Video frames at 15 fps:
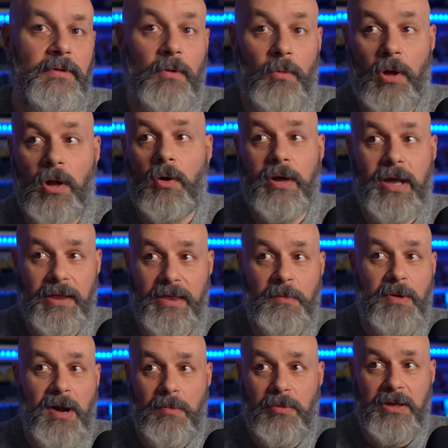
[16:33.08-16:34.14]
well, okay, they
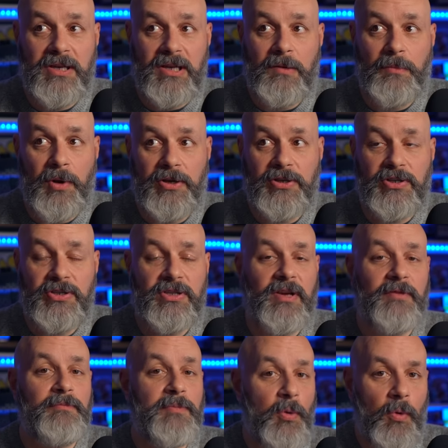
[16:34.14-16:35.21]
probably did a bunch of
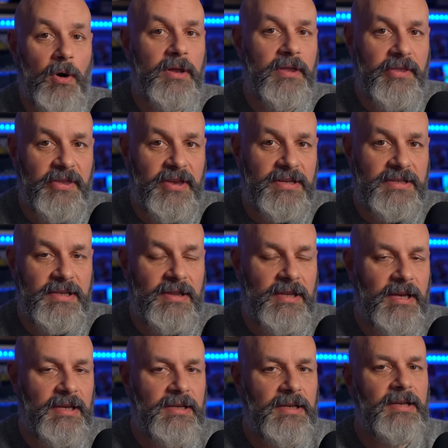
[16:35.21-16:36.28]
stuff, but one of the things that
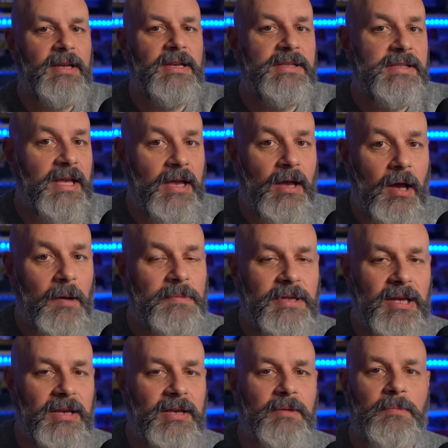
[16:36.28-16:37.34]
they did is they
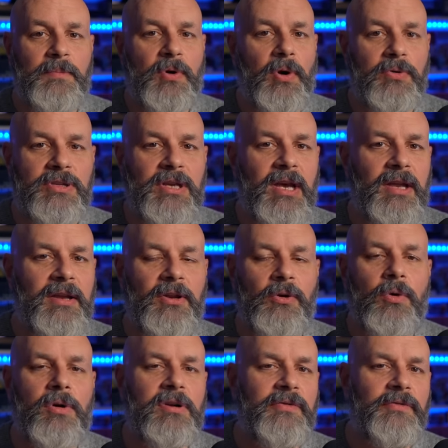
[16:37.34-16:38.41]
updated Proton in
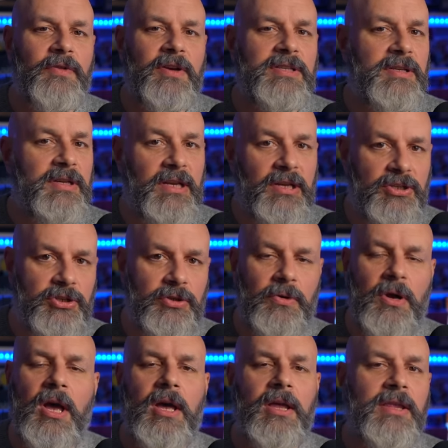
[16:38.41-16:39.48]
order to fix an issue
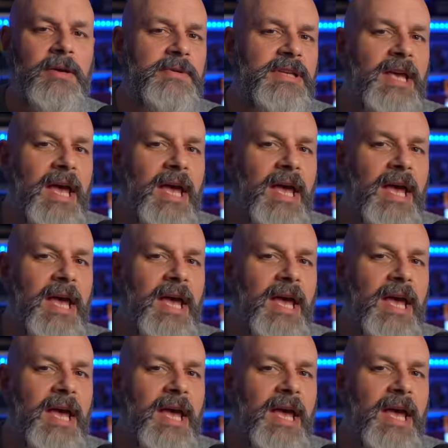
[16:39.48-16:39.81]
that was